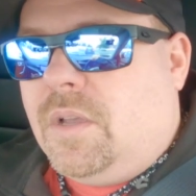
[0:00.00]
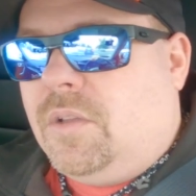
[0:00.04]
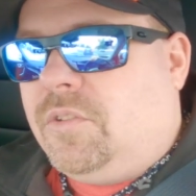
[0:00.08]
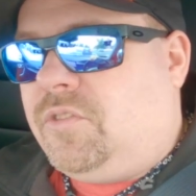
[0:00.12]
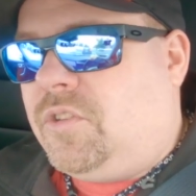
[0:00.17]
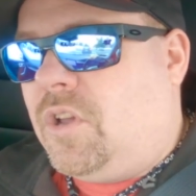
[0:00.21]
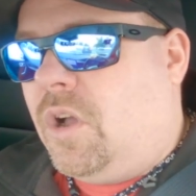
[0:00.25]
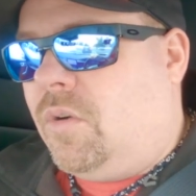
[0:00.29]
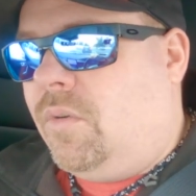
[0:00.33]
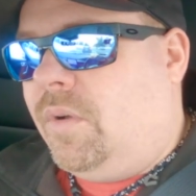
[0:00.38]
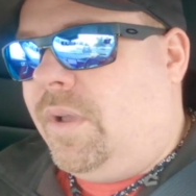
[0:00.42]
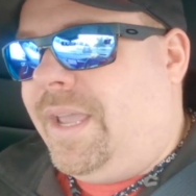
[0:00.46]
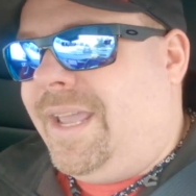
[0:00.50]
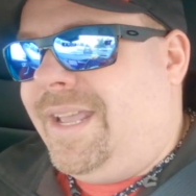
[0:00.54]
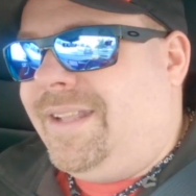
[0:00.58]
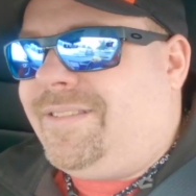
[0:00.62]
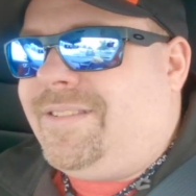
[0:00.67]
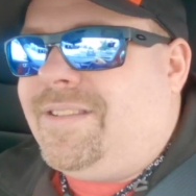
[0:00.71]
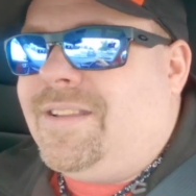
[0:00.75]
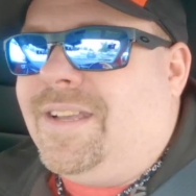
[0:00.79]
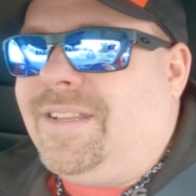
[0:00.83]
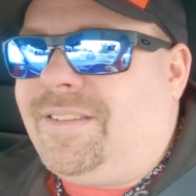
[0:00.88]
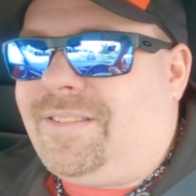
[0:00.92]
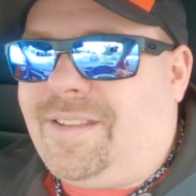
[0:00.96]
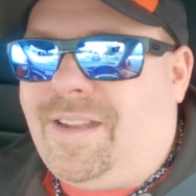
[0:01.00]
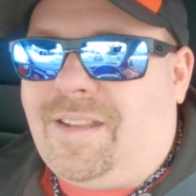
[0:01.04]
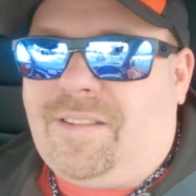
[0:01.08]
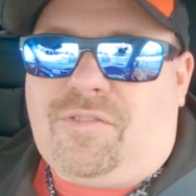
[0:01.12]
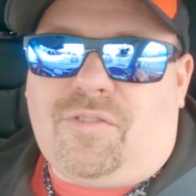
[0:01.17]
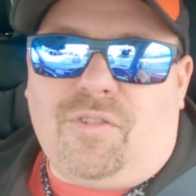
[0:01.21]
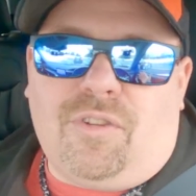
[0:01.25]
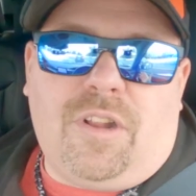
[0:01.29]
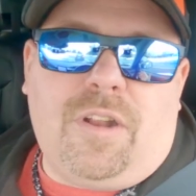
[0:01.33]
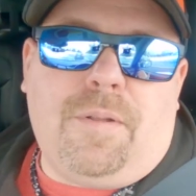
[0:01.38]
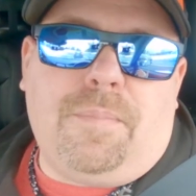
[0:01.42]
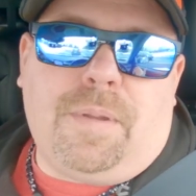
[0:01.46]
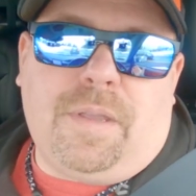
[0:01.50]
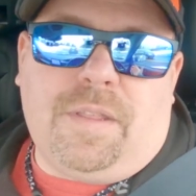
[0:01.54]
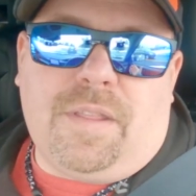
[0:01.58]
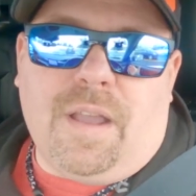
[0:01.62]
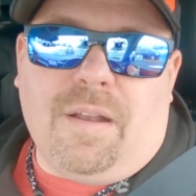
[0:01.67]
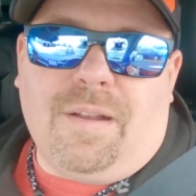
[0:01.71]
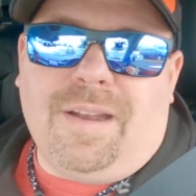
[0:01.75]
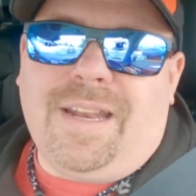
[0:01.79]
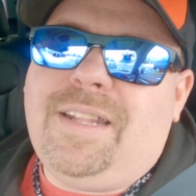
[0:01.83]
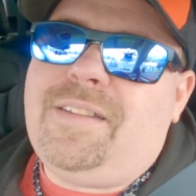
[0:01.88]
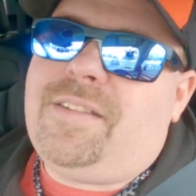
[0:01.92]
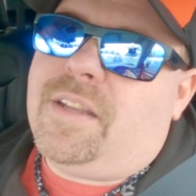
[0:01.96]
So it's nice that it's still going to be
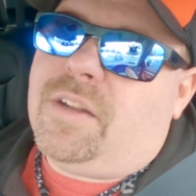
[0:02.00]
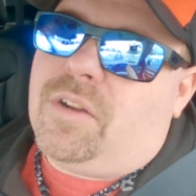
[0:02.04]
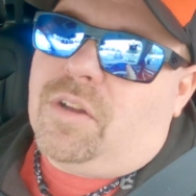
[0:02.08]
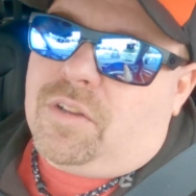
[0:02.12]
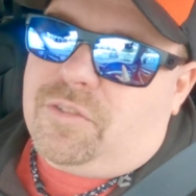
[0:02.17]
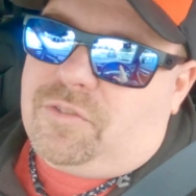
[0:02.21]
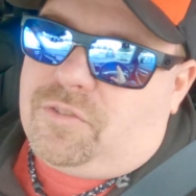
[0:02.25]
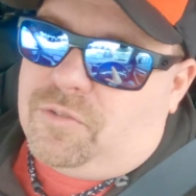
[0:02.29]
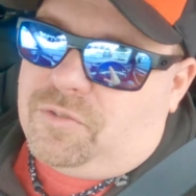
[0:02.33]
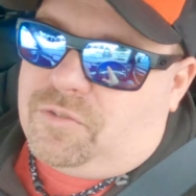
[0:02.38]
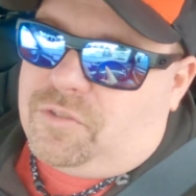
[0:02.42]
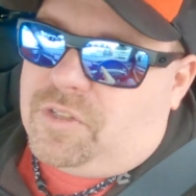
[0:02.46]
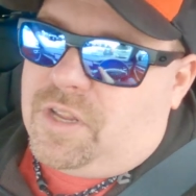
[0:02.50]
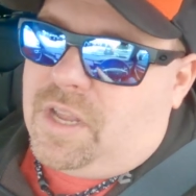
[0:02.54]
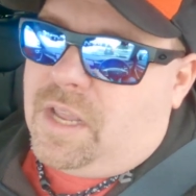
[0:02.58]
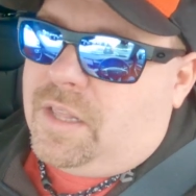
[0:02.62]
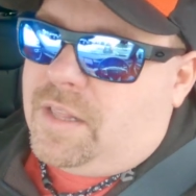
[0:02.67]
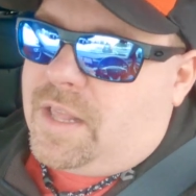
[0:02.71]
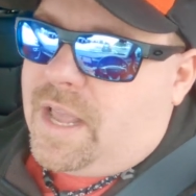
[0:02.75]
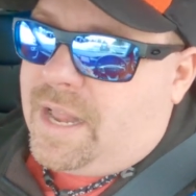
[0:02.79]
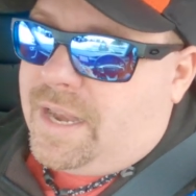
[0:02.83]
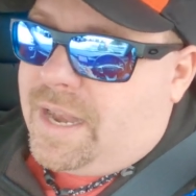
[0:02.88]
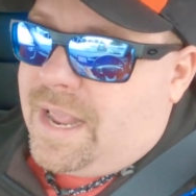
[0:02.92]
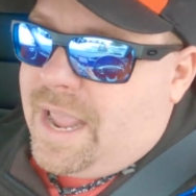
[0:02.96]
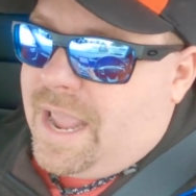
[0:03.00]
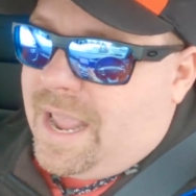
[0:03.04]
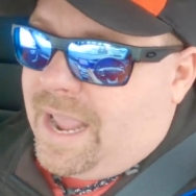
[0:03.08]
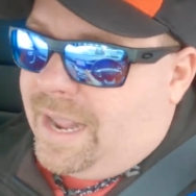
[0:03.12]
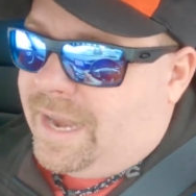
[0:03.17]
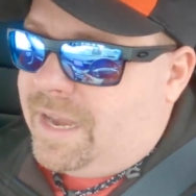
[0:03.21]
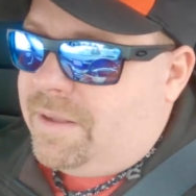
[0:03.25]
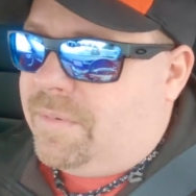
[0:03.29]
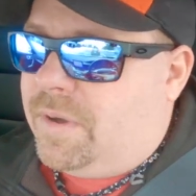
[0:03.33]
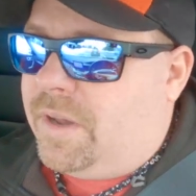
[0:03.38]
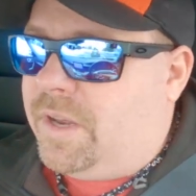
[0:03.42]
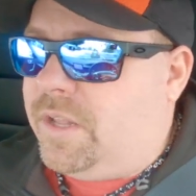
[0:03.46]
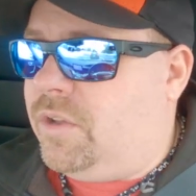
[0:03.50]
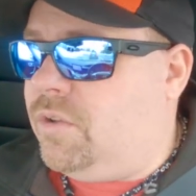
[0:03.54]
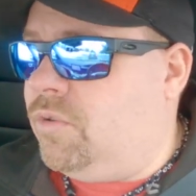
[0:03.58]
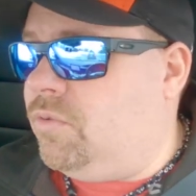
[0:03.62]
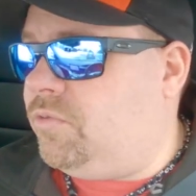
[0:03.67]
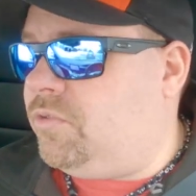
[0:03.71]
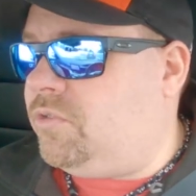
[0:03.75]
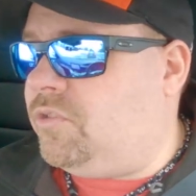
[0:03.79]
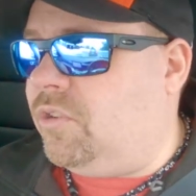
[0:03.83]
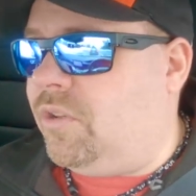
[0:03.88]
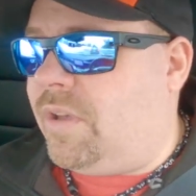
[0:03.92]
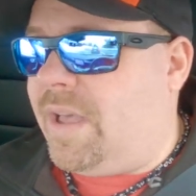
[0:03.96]
there. did also say that anybody
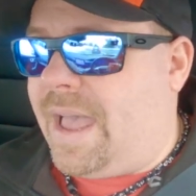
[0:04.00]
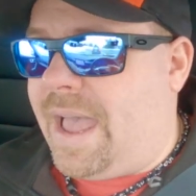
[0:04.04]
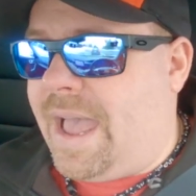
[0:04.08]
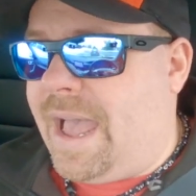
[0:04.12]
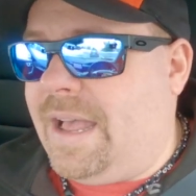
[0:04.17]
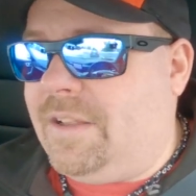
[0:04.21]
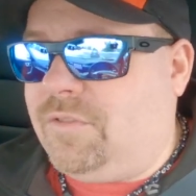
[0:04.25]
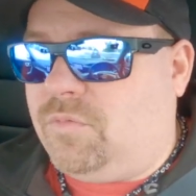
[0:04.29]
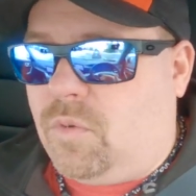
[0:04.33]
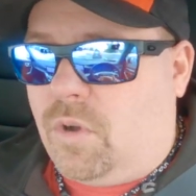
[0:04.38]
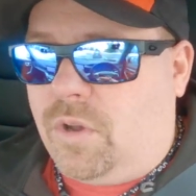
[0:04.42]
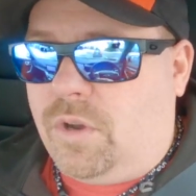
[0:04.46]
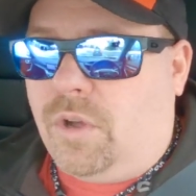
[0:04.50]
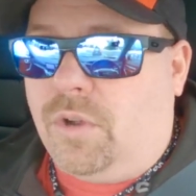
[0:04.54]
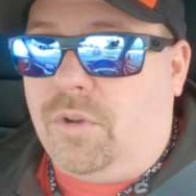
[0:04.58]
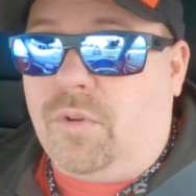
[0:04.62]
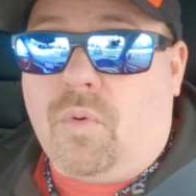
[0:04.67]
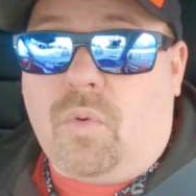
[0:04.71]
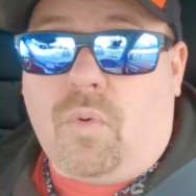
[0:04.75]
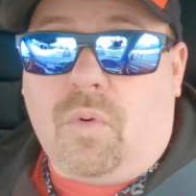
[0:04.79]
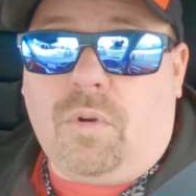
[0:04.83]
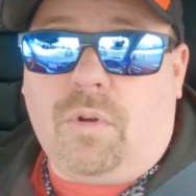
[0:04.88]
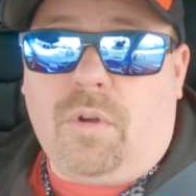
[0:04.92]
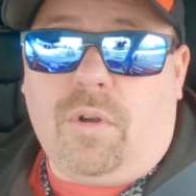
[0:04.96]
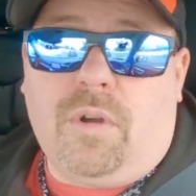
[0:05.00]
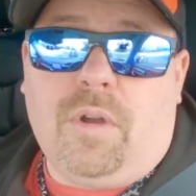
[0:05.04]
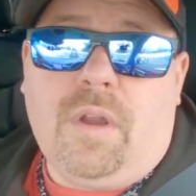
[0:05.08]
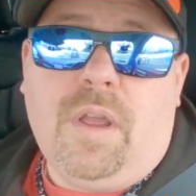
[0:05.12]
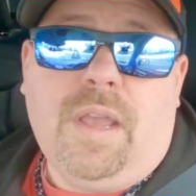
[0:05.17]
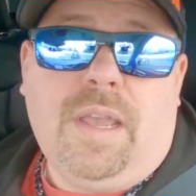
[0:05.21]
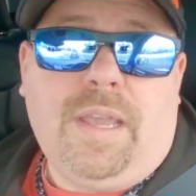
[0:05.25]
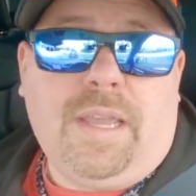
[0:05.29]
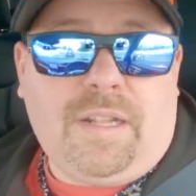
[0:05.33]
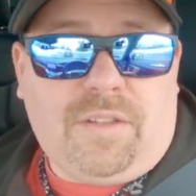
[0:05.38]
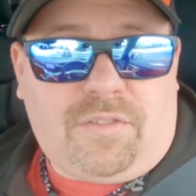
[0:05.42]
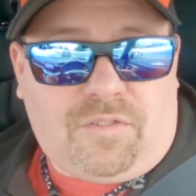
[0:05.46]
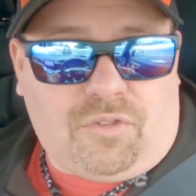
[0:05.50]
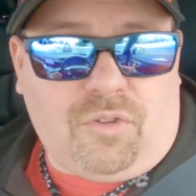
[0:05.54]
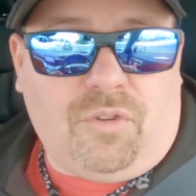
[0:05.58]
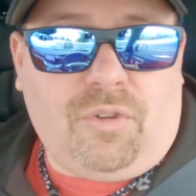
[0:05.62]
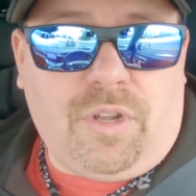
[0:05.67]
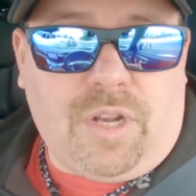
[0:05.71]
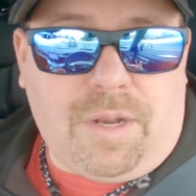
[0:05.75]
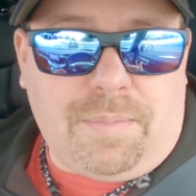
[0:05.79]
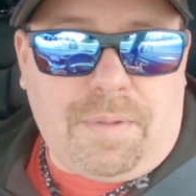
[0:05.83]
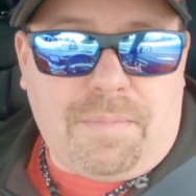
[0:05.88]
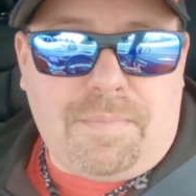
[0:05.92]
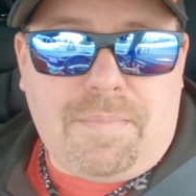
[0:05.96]
who still has one on order, it's still
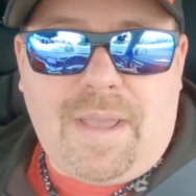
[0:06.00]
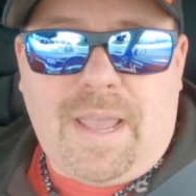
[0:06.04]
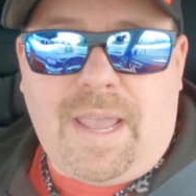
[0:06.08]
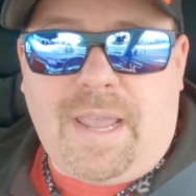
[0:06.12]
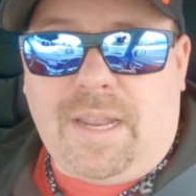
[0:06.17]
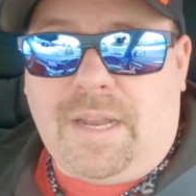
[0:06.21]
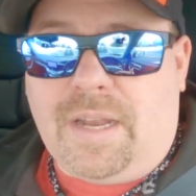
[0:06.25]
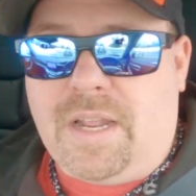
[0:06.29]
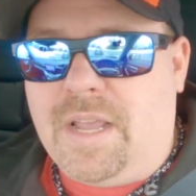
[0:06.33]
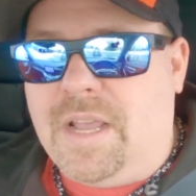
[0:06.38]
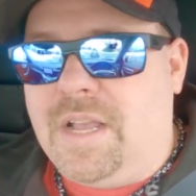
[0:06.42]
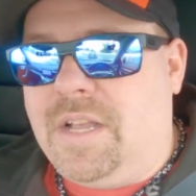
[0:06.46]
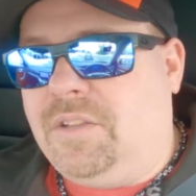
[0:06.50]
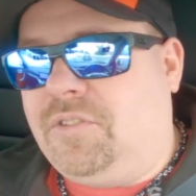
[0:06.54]
going to be made.